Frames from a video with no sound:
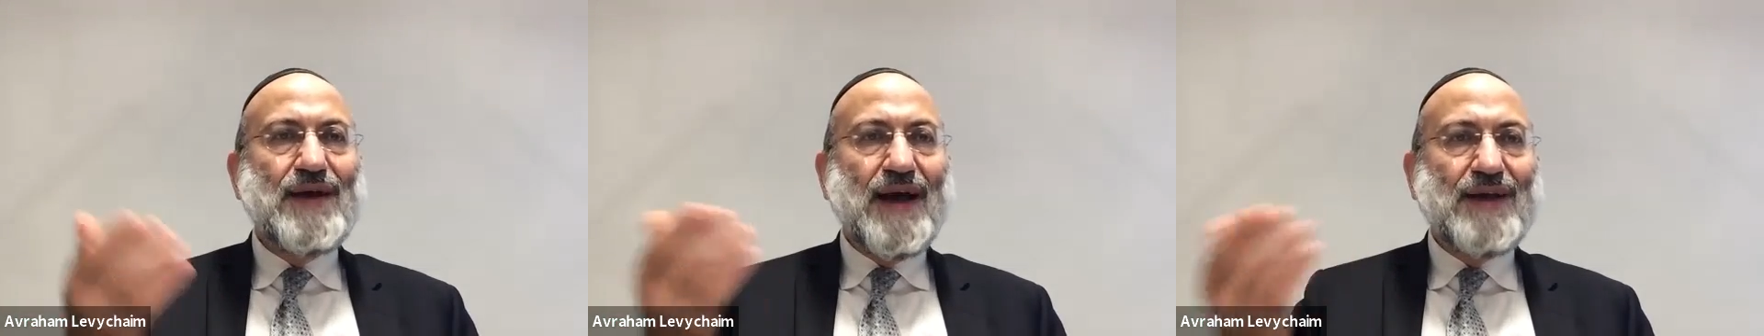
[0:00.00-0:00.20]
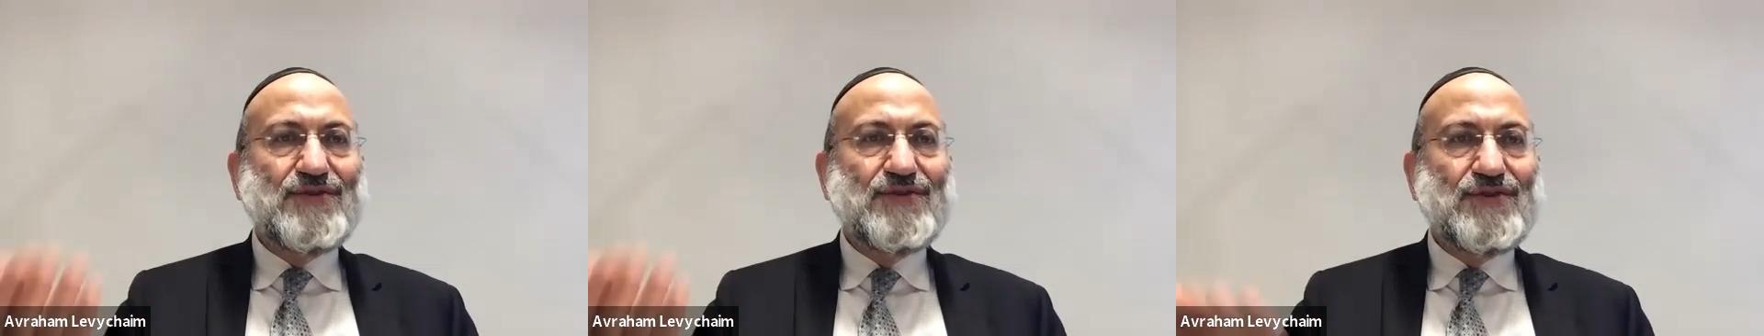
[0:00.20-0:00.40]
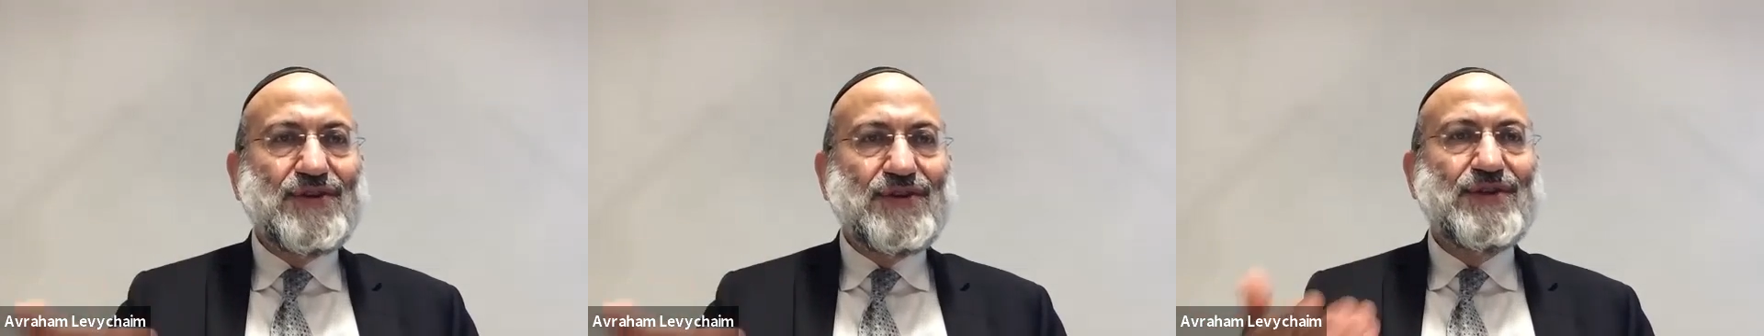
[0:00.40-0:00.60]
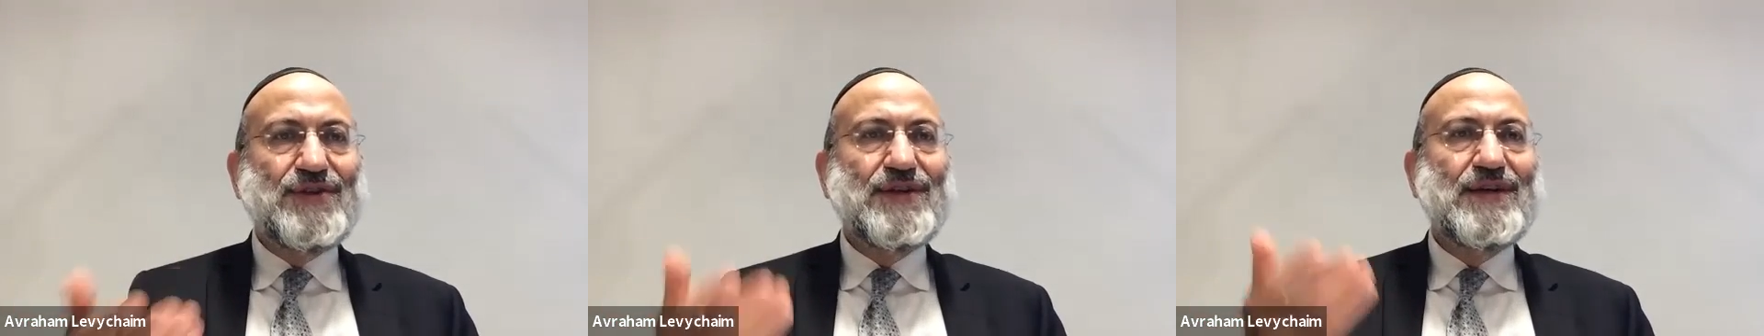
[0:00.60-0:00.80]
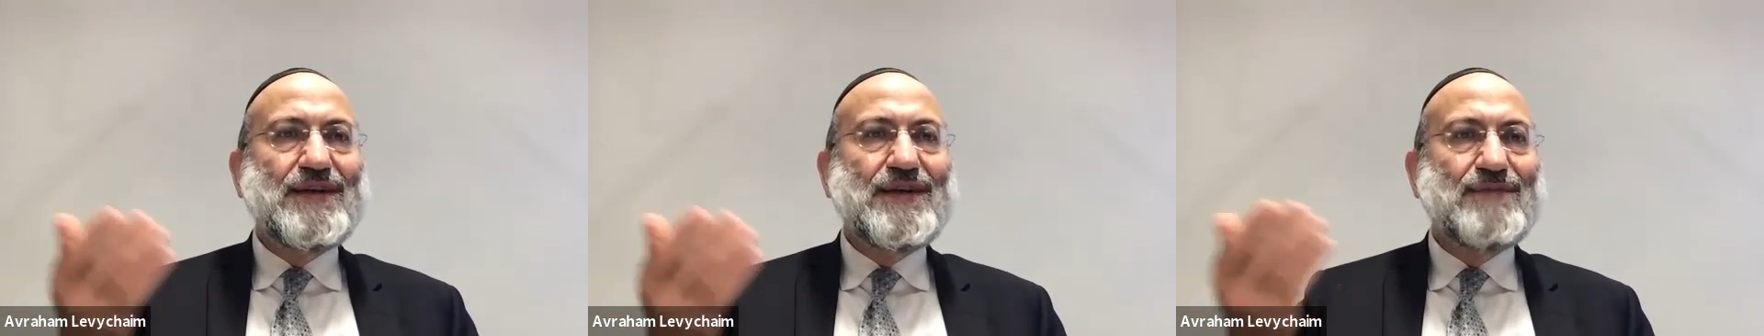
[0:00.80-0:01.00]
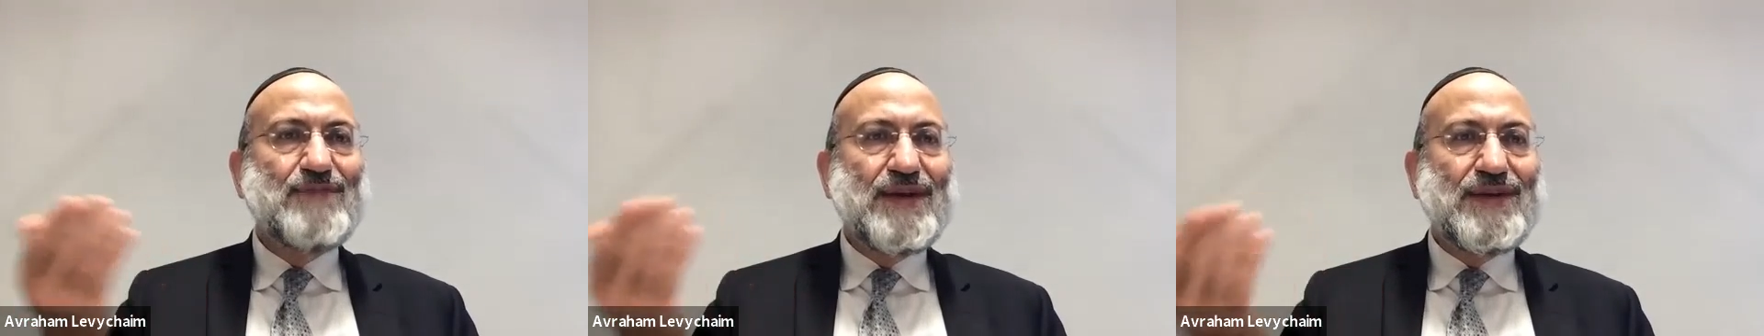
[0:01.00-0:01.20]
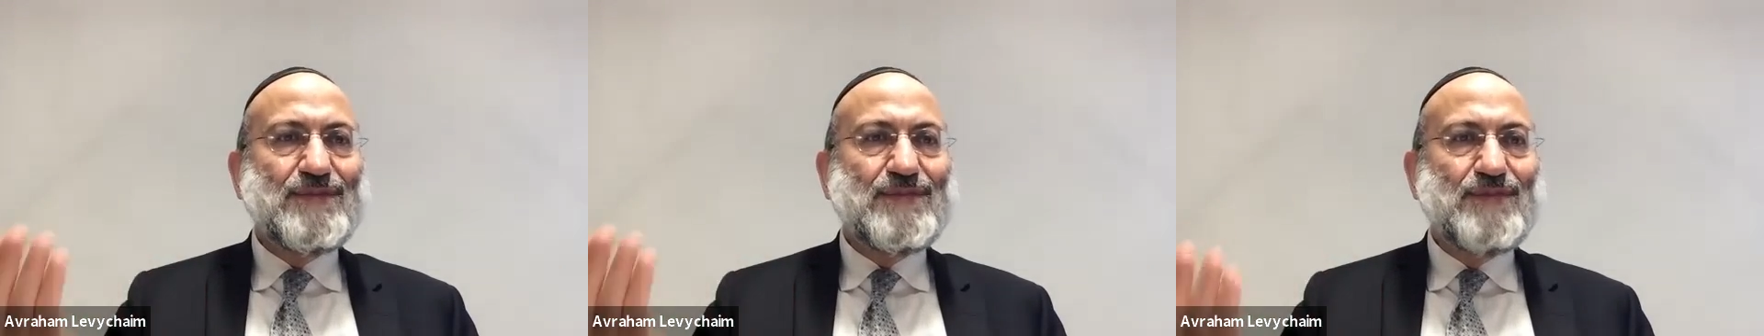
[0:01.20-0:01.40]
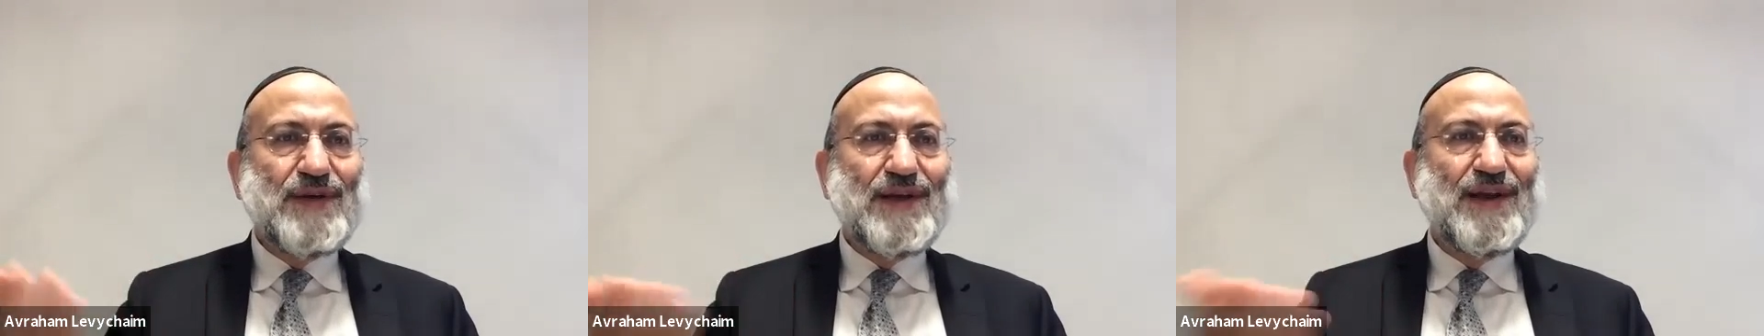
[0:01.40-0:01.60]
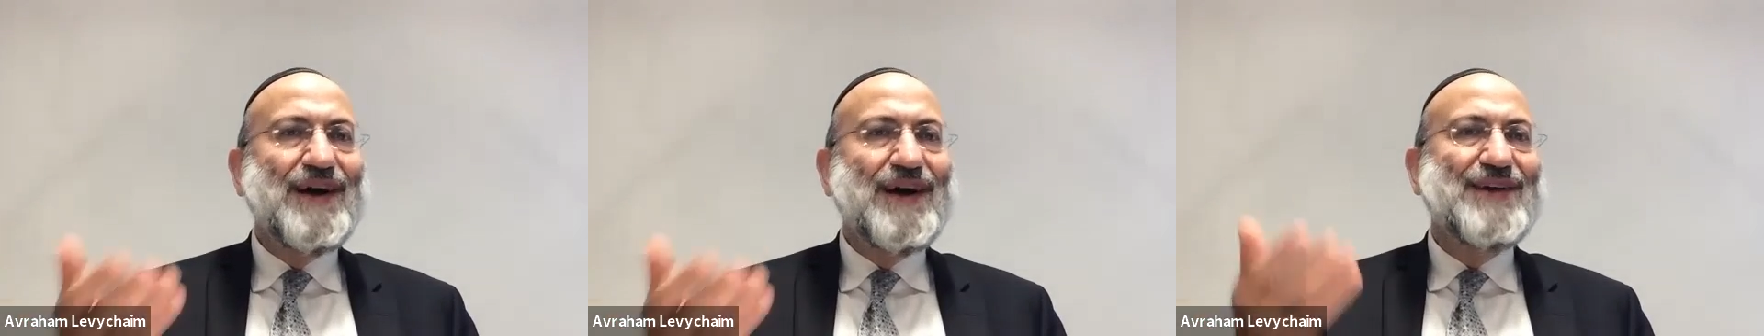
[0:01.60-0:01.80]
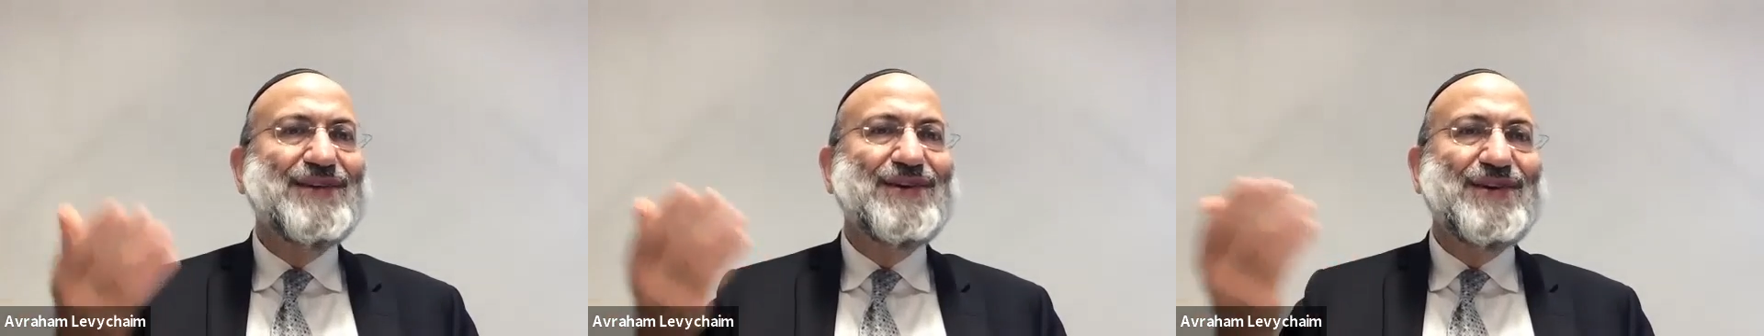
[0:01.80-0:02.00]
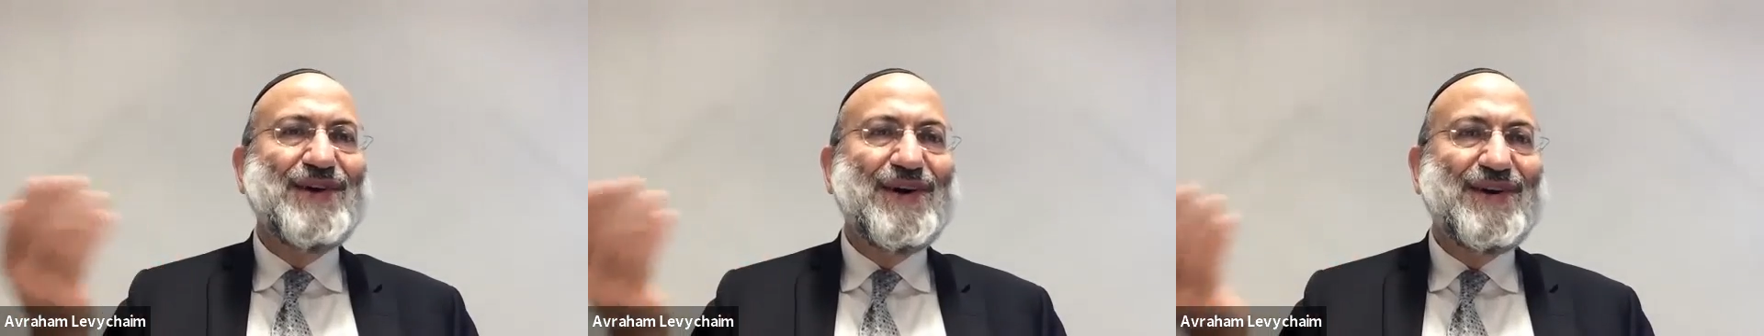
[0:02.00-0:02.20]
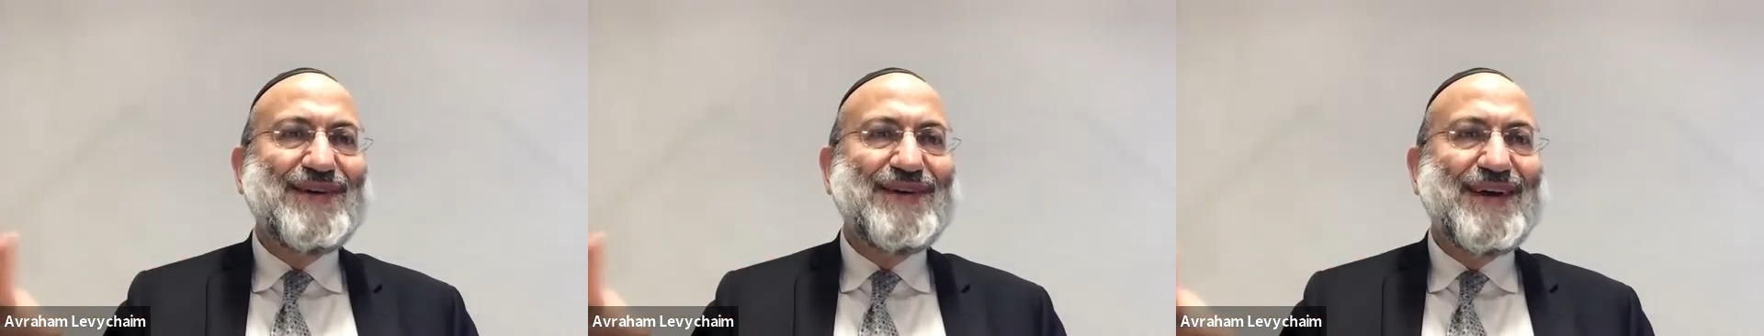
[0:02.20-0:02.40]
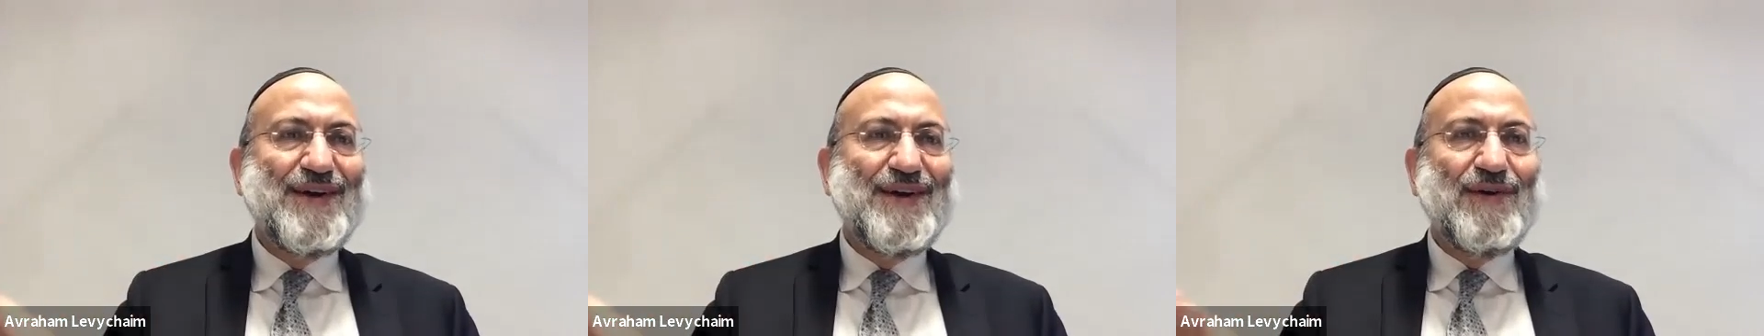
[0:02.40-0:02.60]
and children, Brit Milah,